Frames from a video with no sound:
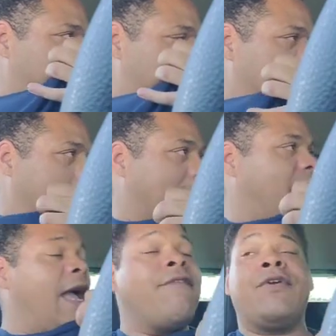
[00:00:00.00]
Shit,
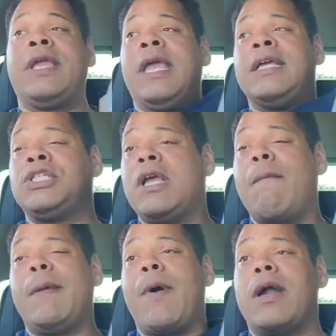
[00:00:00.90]
I forget. Is she
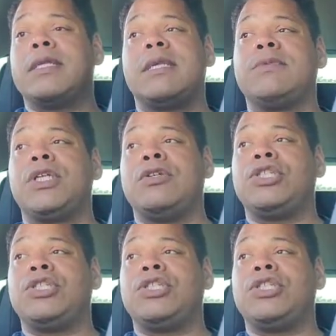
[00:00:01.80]
going to be part of some show?